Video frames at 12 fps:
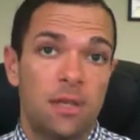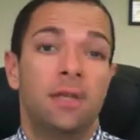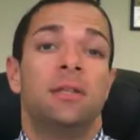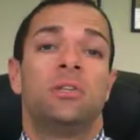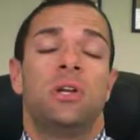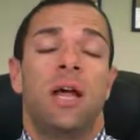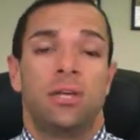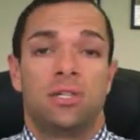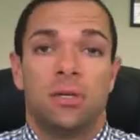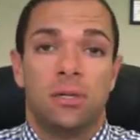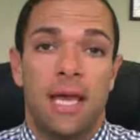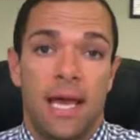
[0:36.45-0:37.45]
an
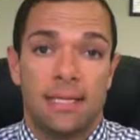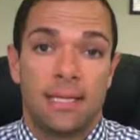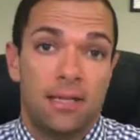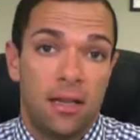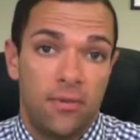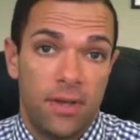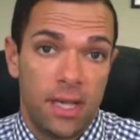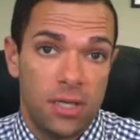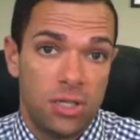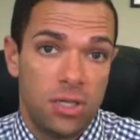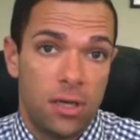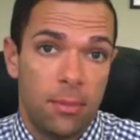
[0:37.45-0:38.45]
International Tax
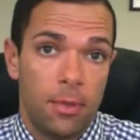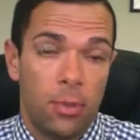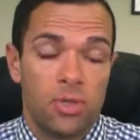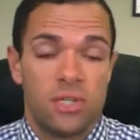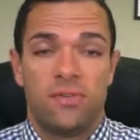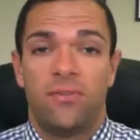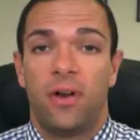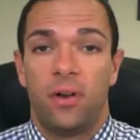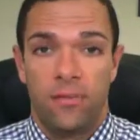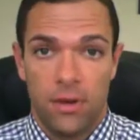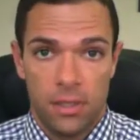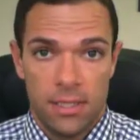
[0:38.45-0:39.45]
Identification Number, which is
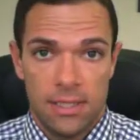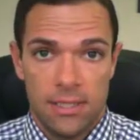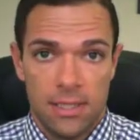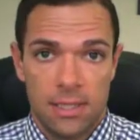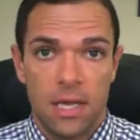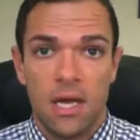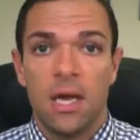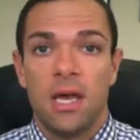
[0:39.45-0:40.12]
very, very easy.